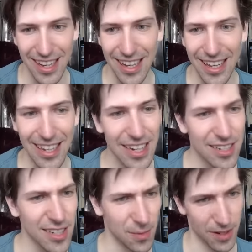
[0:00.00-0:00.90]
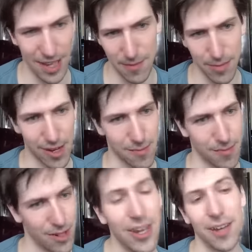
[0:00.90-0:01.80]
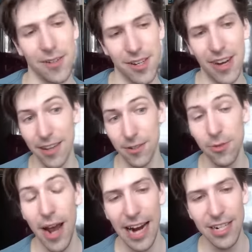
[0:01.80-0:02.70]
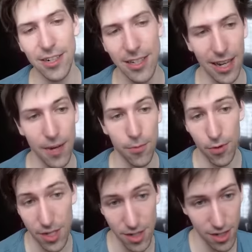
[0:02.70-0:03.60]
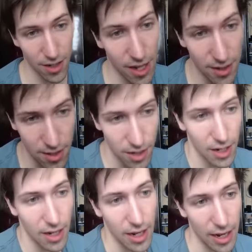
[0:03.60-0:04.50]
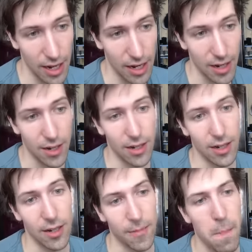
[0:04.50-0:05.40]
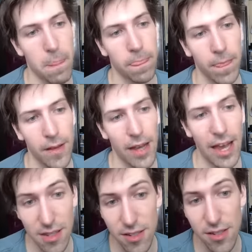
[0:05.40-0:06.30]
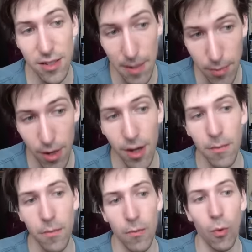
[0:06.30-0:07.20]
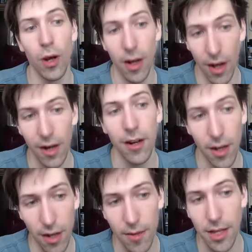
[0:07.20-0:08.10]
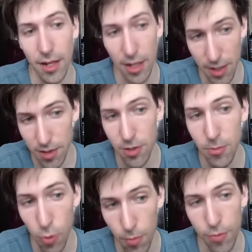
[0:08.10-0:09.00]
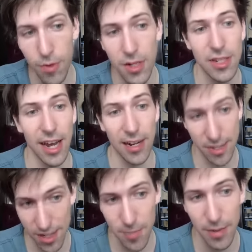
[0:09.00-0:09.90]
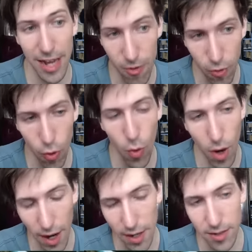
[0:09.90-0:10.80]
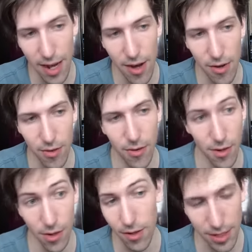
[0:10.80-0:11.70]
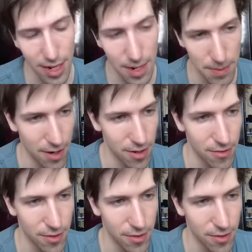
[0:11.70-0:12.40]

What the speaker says: Next up, Light Bomb. Okay, so I do actually like Priests a lot. And as Light Bomb went on and on, getting into more Priest decks, and it's been out for a while now, or a long time now even,